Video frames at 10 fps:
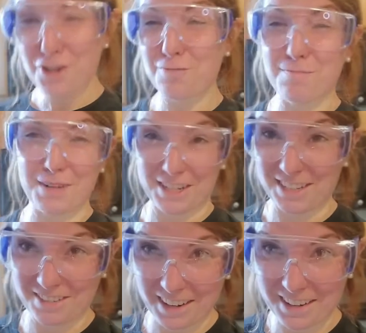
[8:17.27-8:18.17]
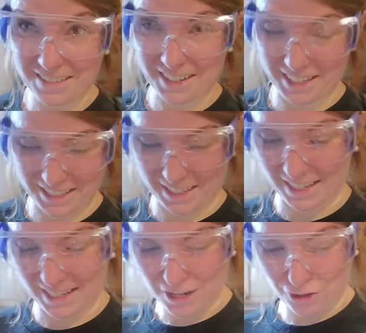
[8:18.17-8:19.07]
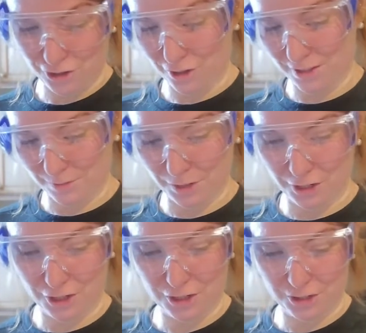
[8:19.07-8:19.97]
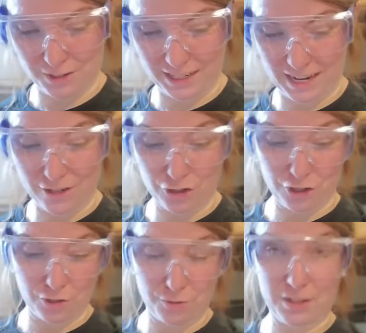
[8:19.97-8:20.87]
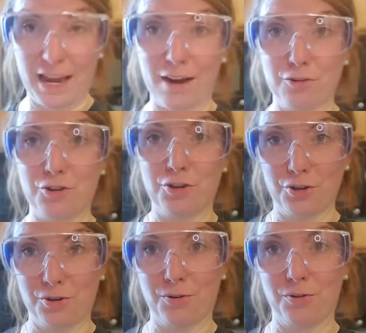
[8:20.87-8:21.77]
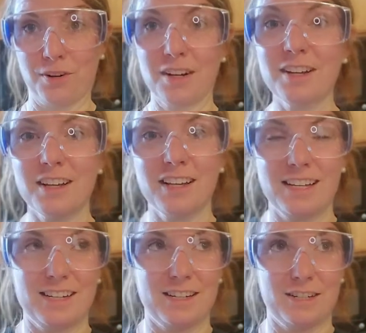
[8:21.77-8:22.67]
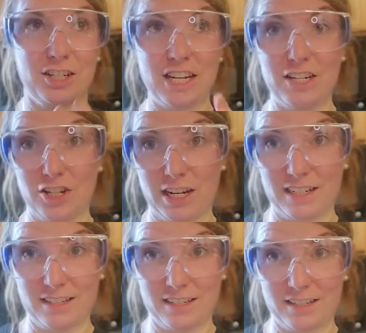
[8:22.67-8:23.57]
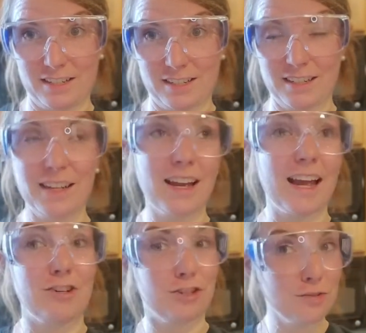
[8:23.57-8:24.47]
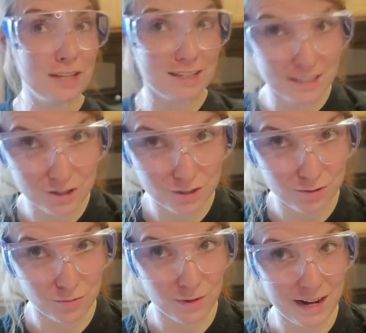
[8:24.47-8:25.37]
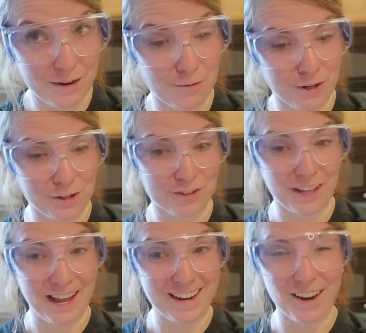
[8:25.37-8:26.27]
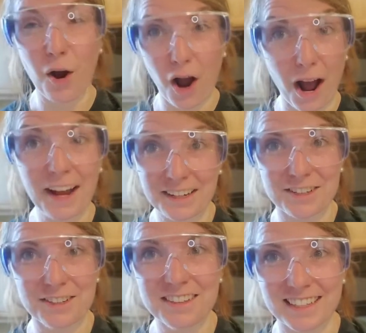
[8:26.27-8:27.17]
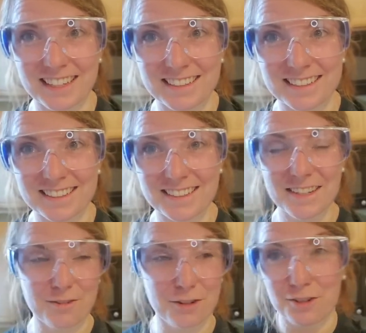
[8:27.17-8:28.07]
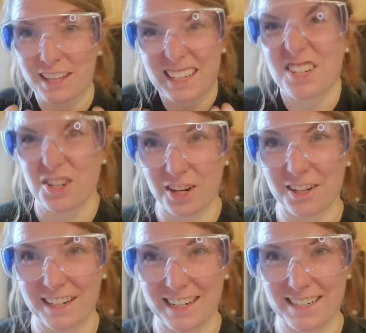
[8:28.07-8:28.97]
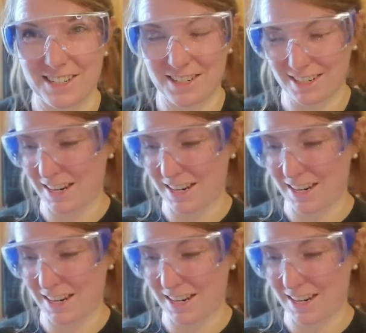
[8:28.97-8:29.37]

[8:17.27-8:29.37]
But she's very, very good. She knows what she's doing, and she knows how to teach it. And she knows how to teach it in a way where you're like, I can do this. You're like encouraged.